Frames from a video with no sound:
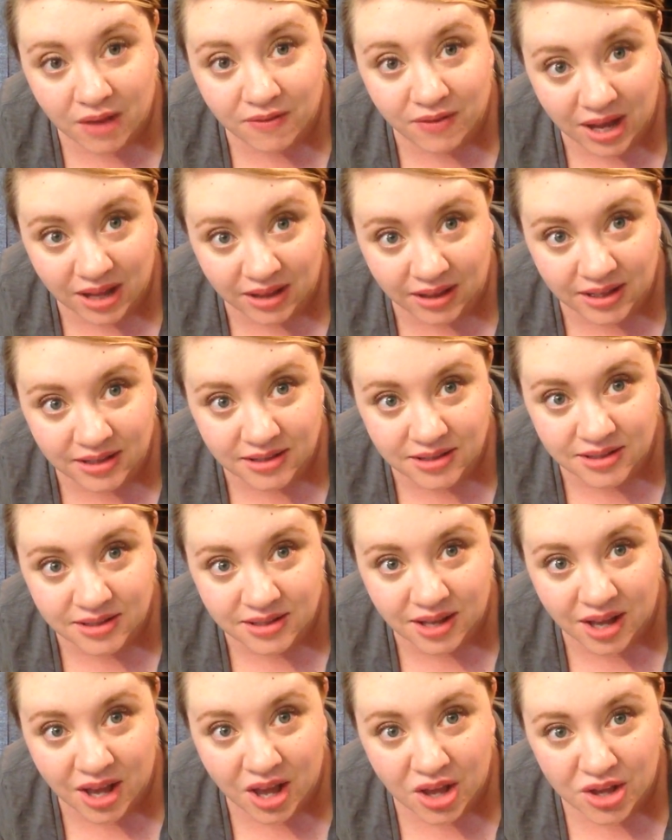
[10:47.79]

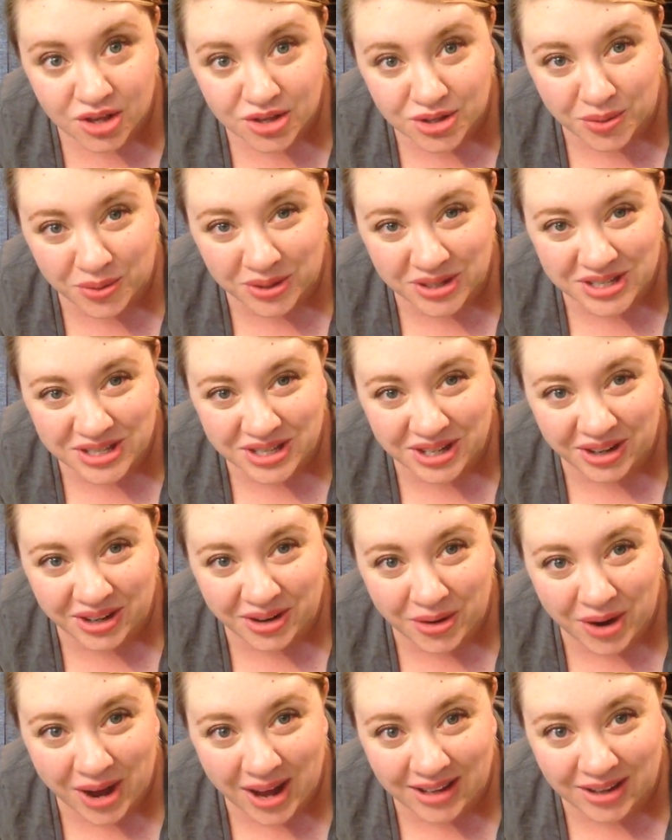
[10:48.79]
valance. So we're just going to
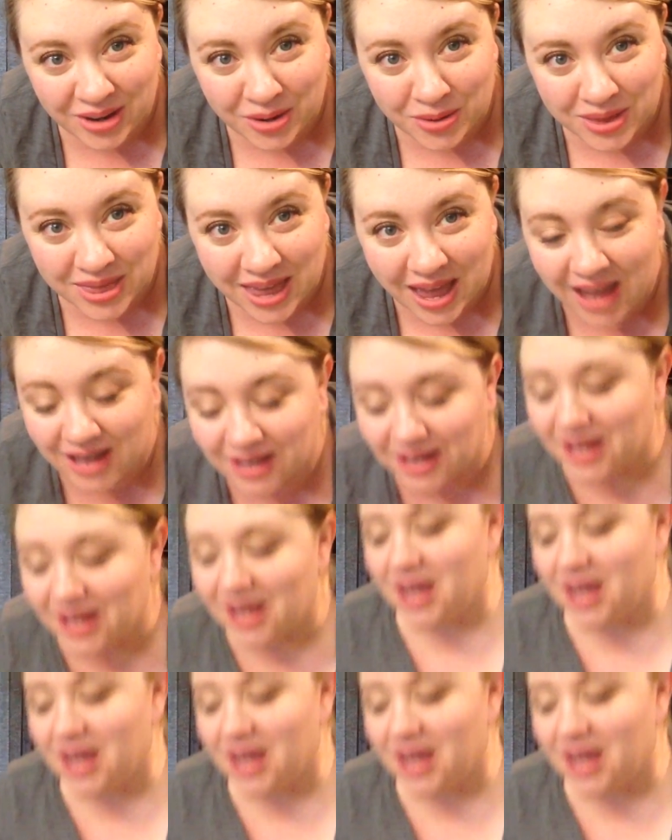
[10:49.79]
go ahead and go with that.